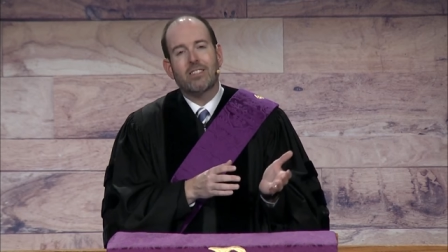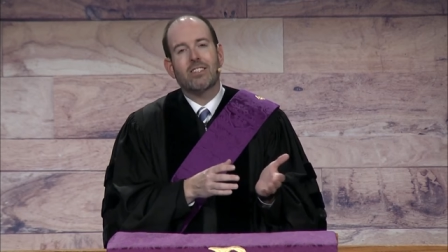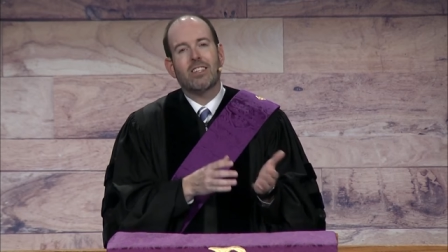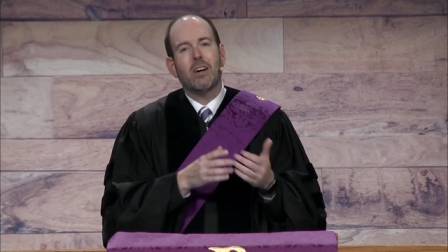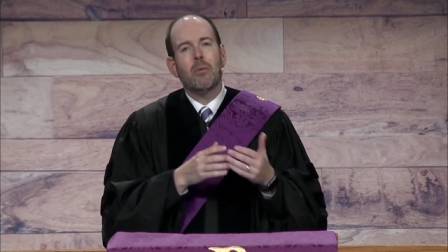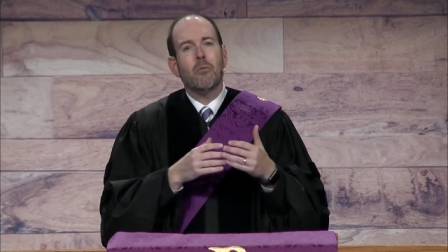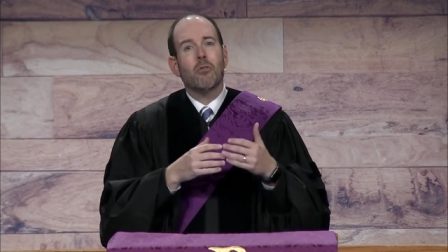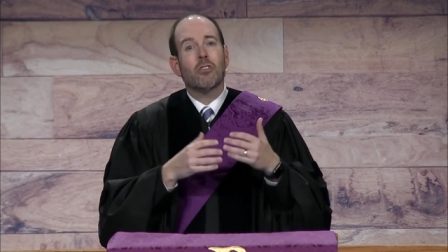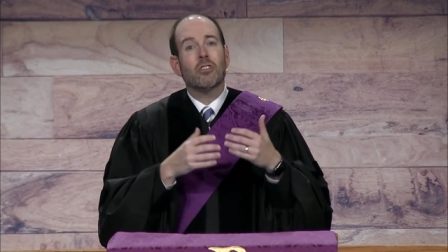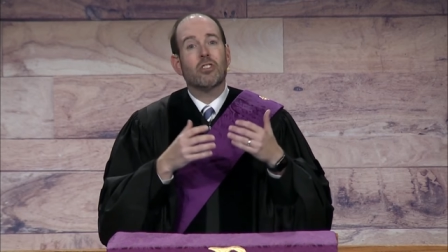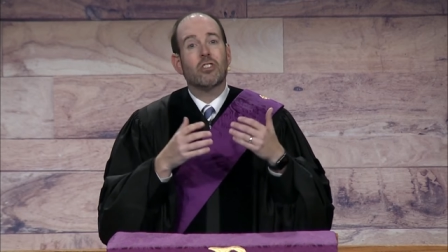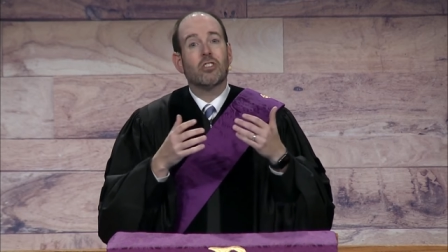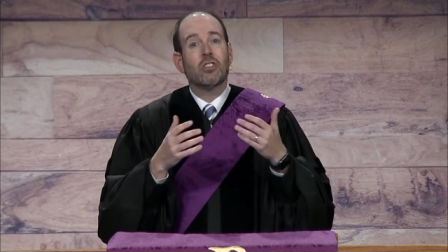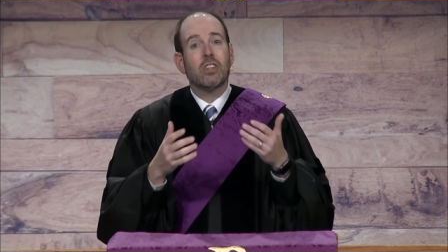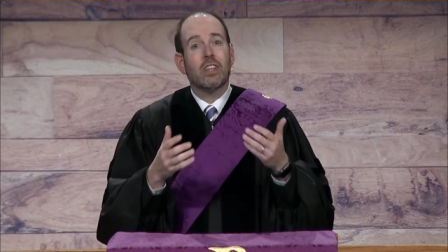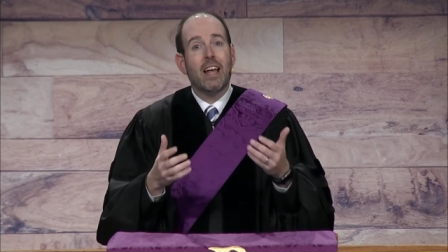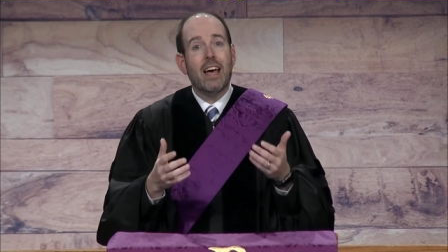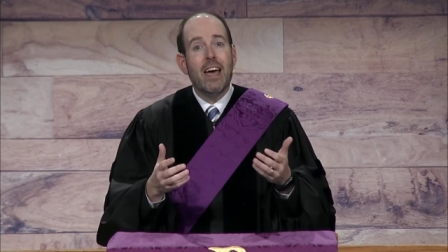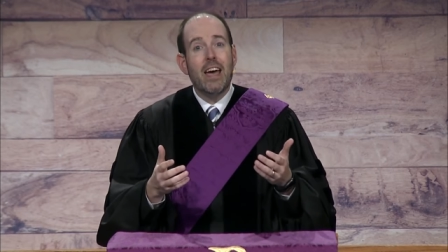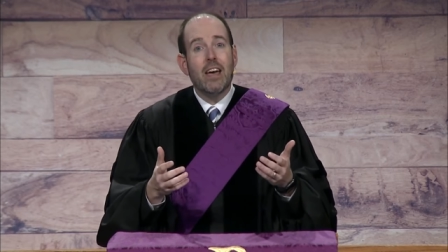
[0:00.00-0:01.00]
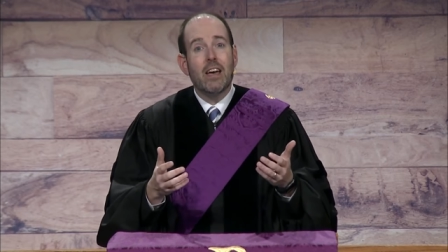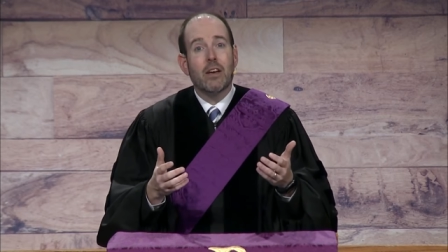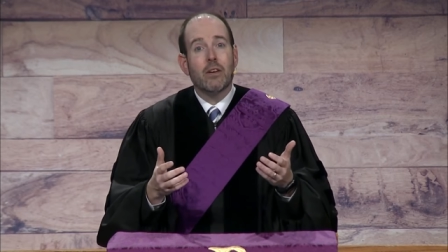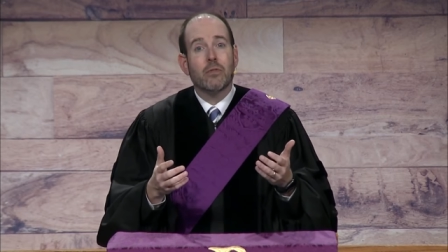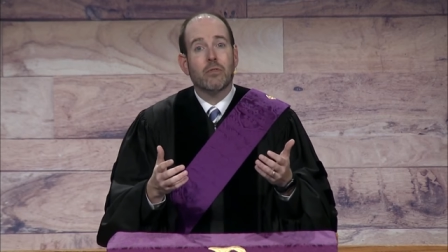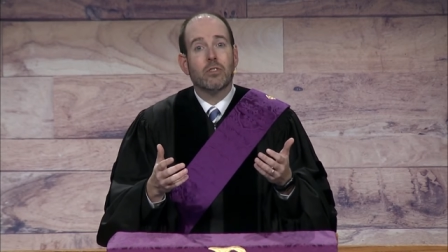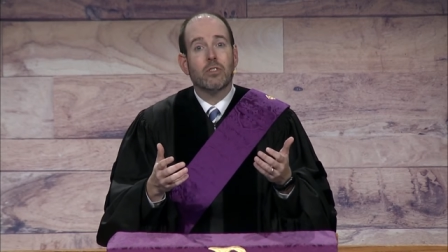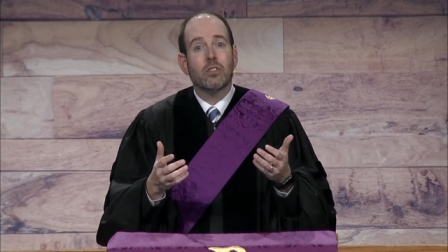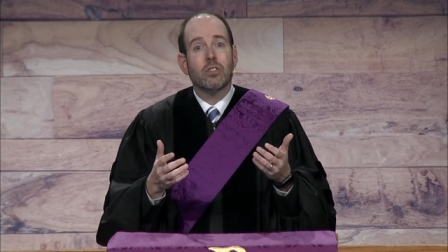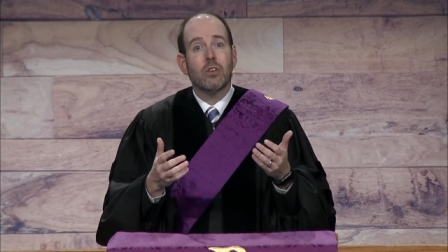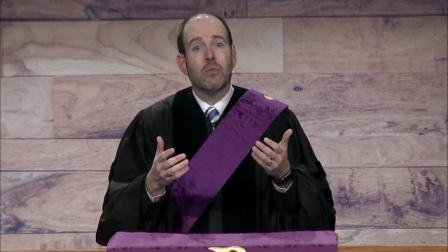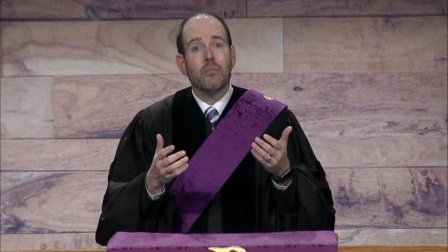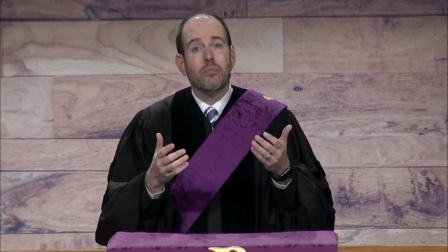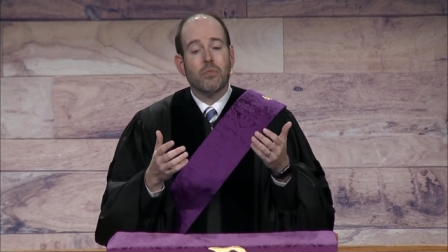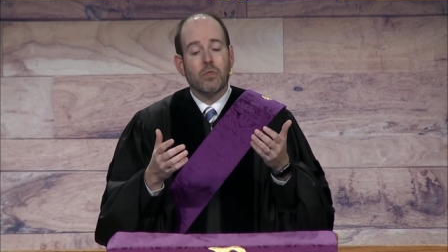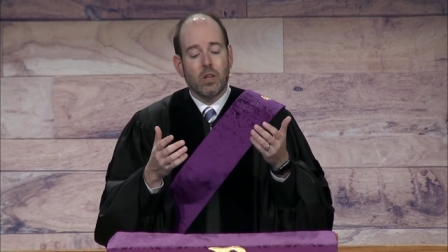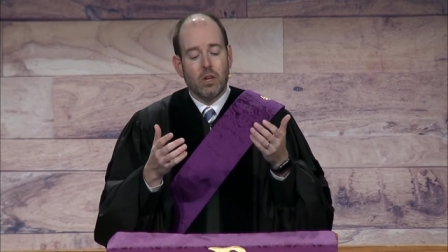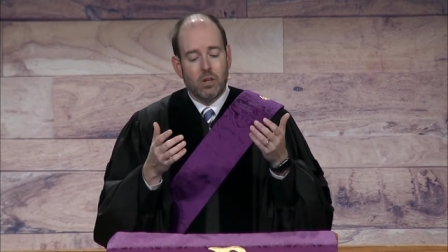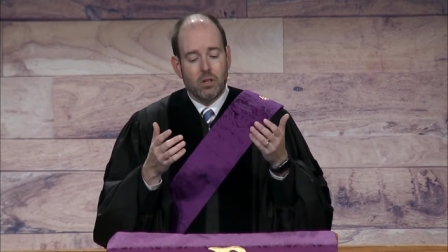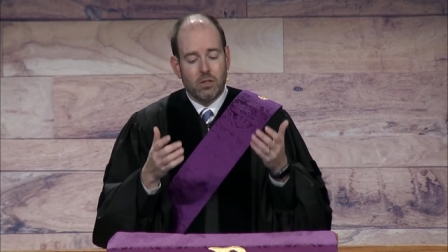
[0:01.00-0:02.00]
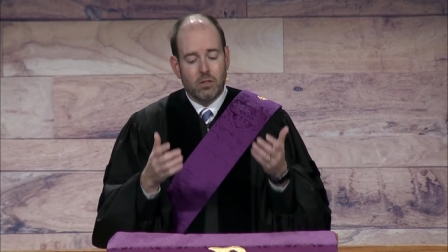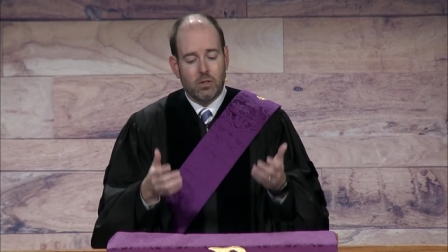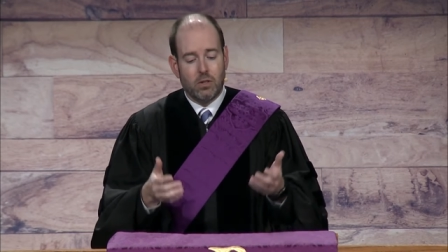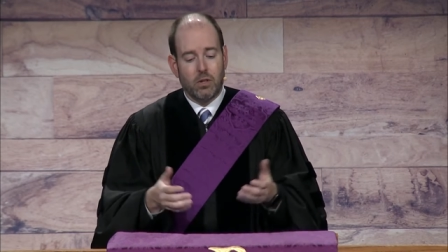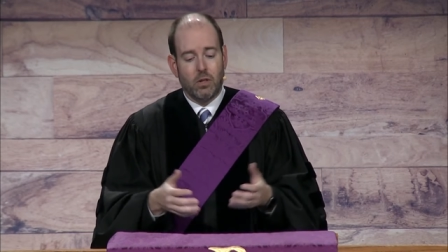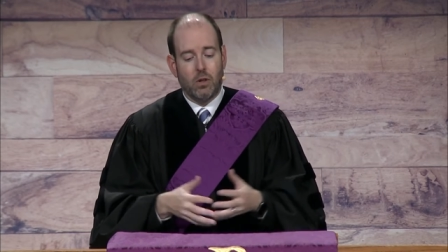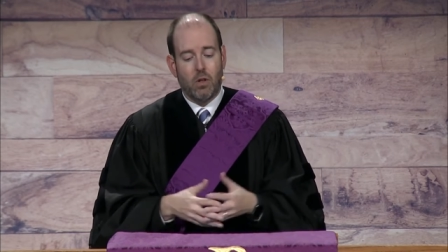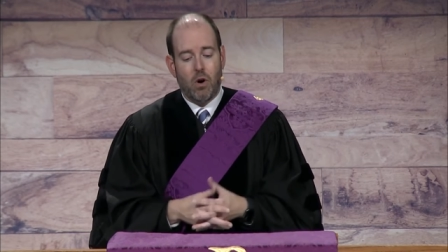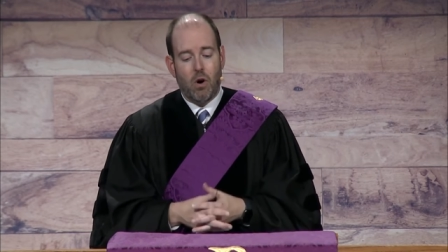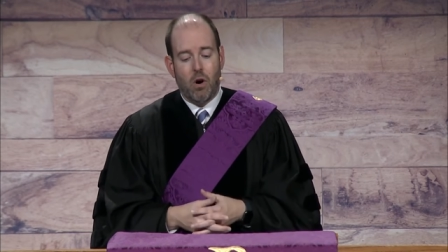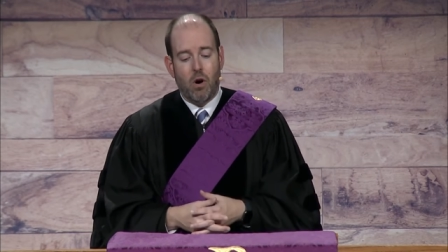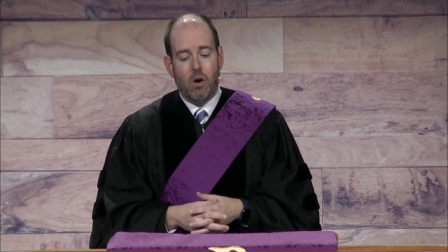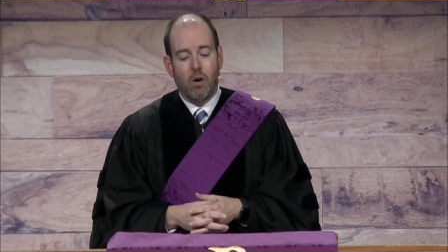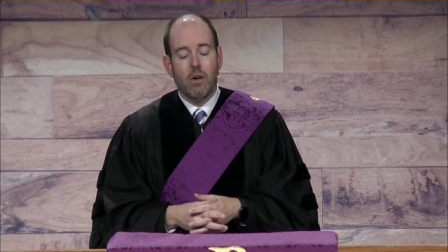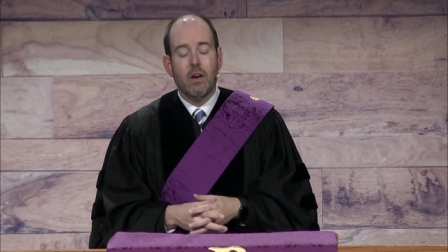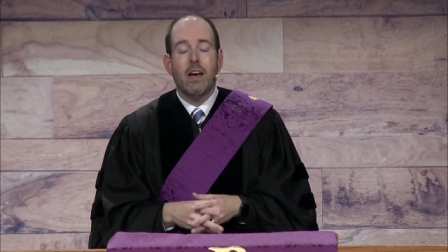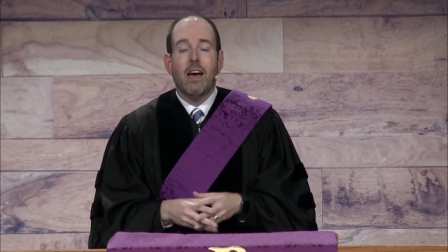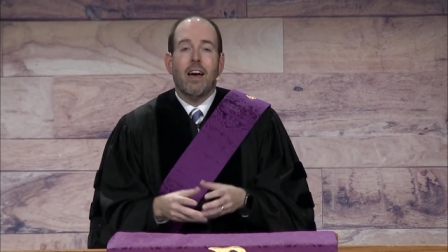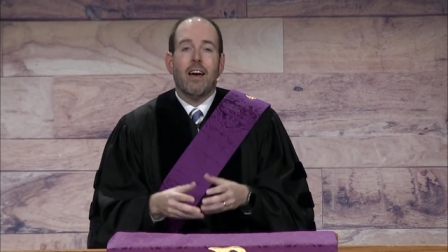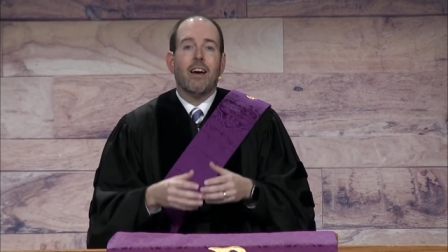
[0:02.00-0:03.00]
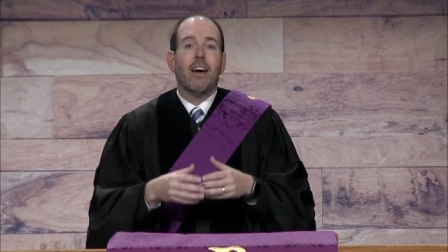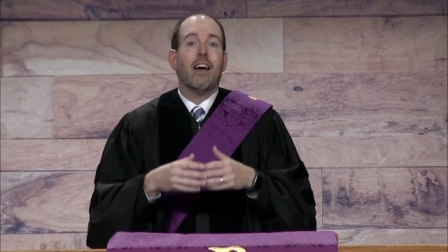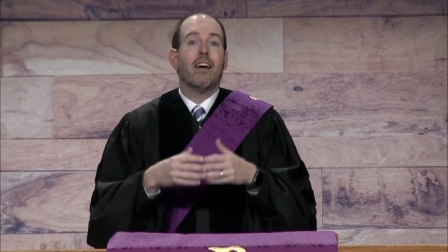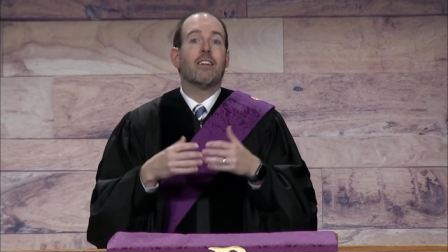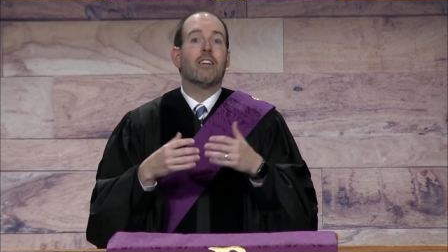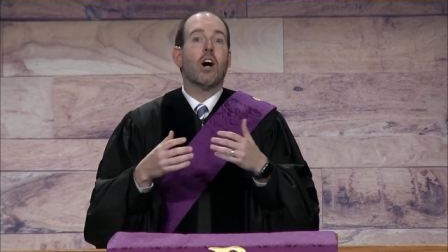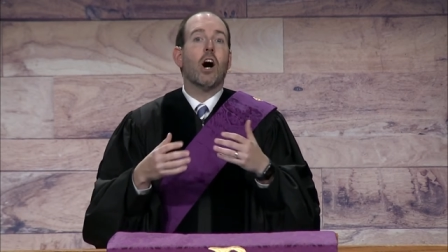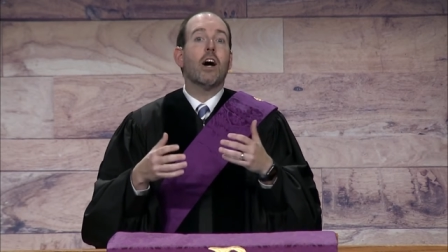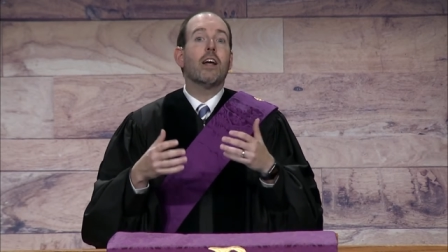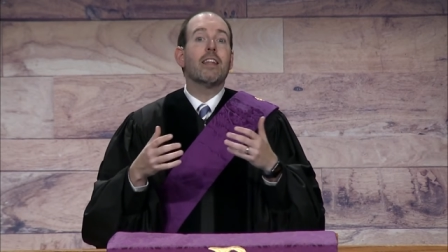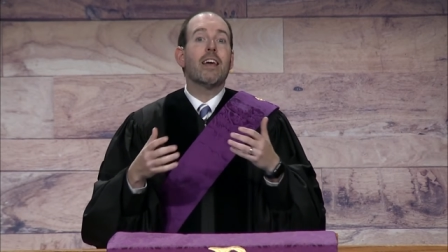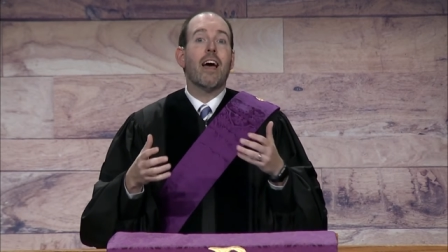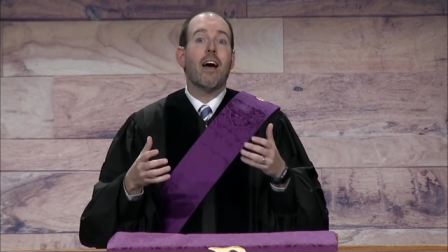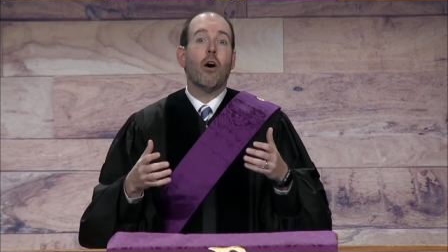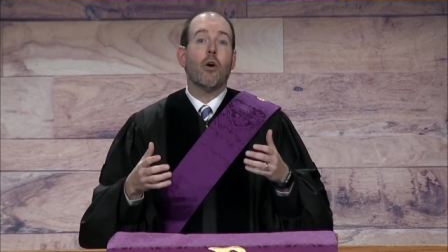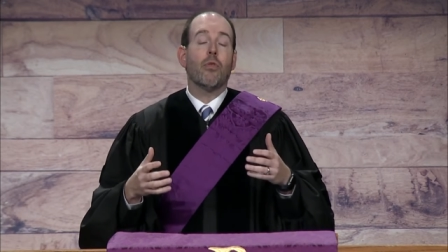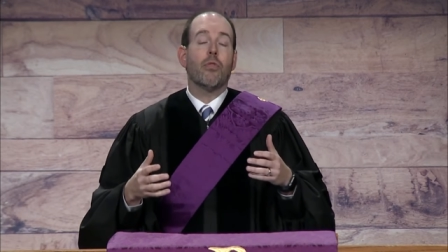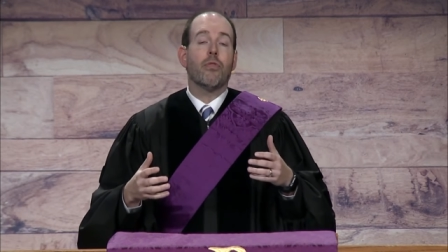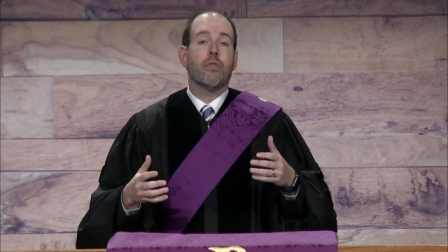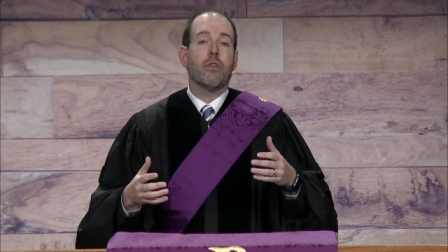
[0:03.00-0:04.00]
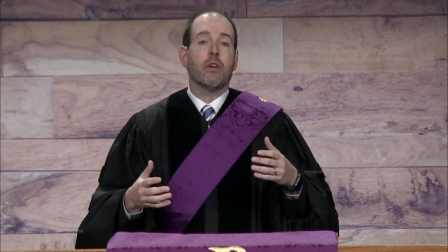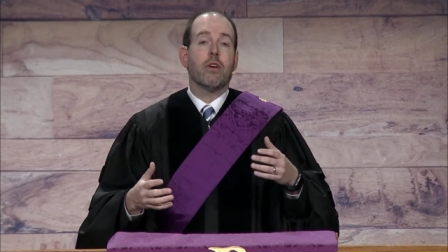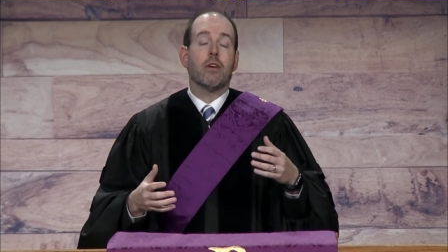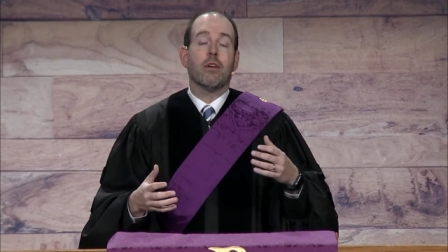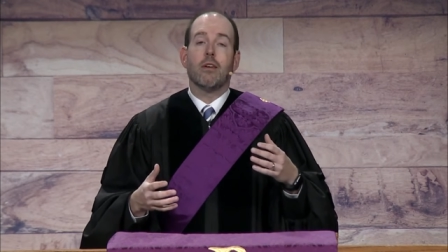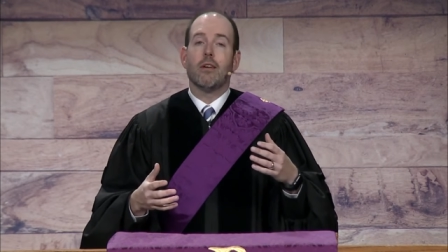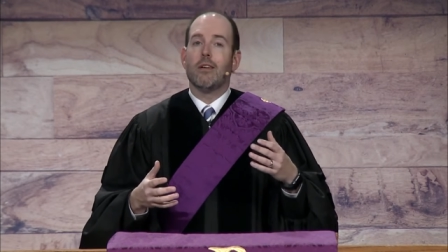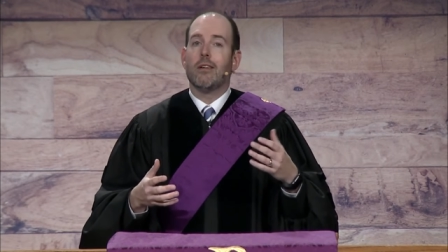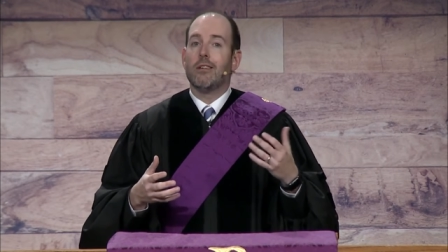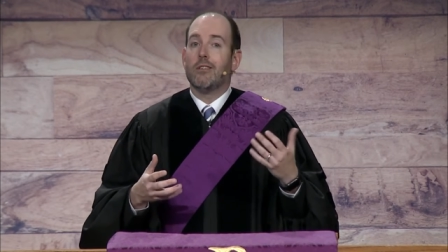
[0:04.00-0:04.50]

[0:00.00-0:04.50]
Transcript: some are slaves to the law and unhealthy,